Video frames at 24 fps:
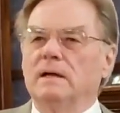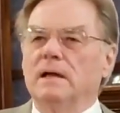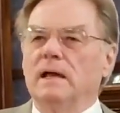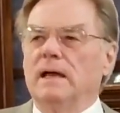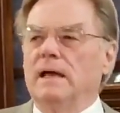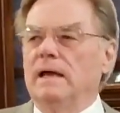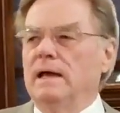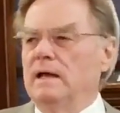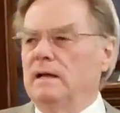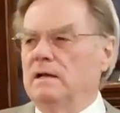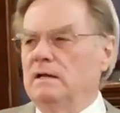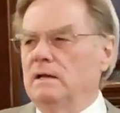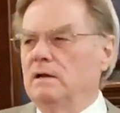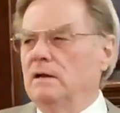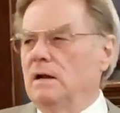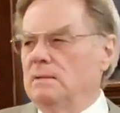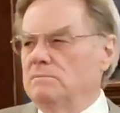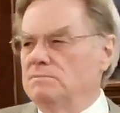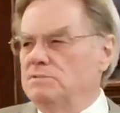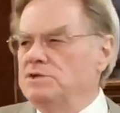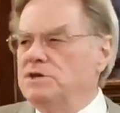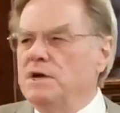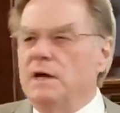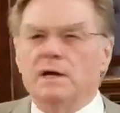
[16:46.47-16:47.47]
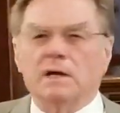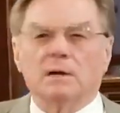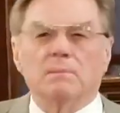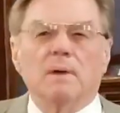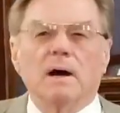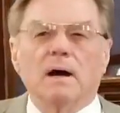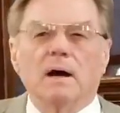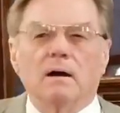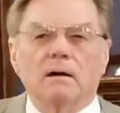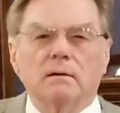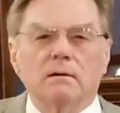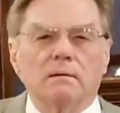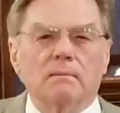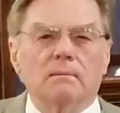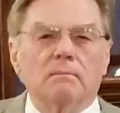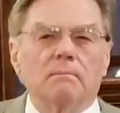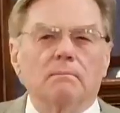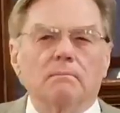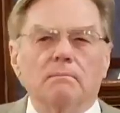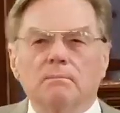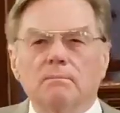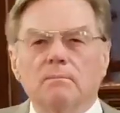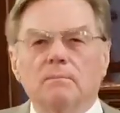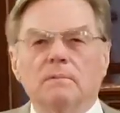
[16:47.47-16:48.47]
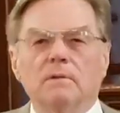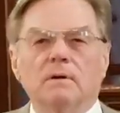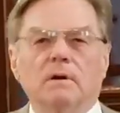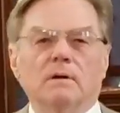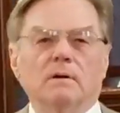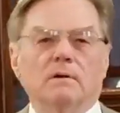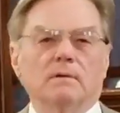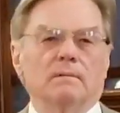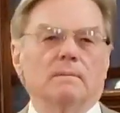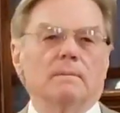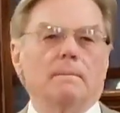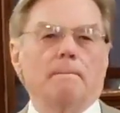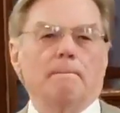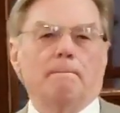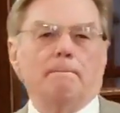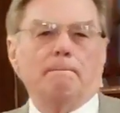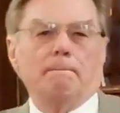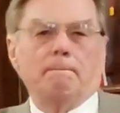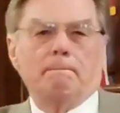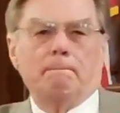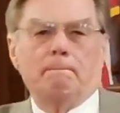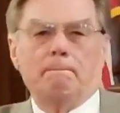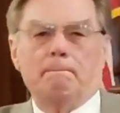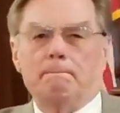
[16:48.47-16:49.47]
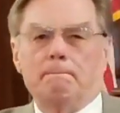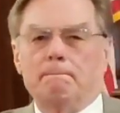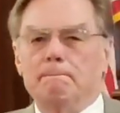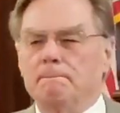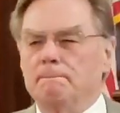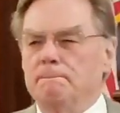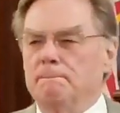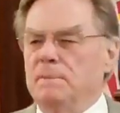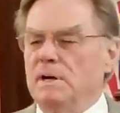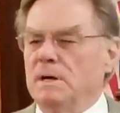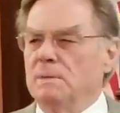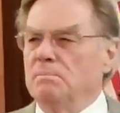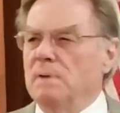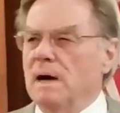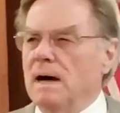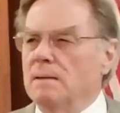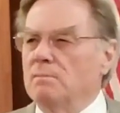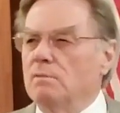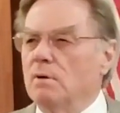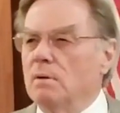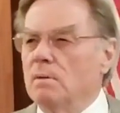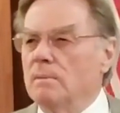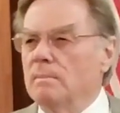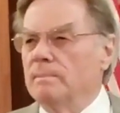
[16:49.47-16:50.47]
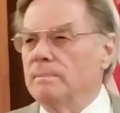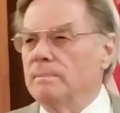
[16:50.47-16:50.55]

And, you know, I'm checking him out. You know, big Bible.